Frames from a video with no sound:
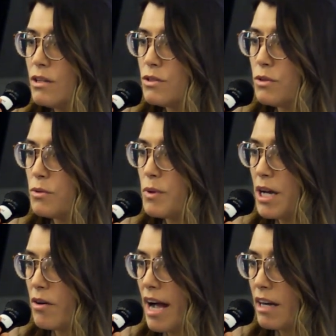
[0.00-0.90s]
to
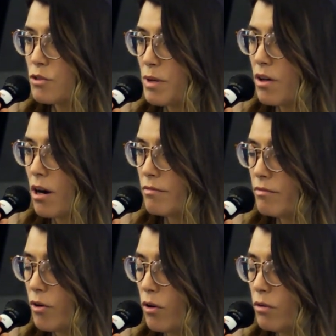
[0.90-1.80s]
interact with
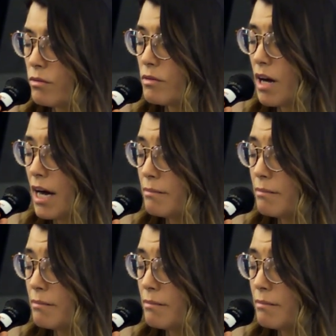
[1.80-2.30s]
harmful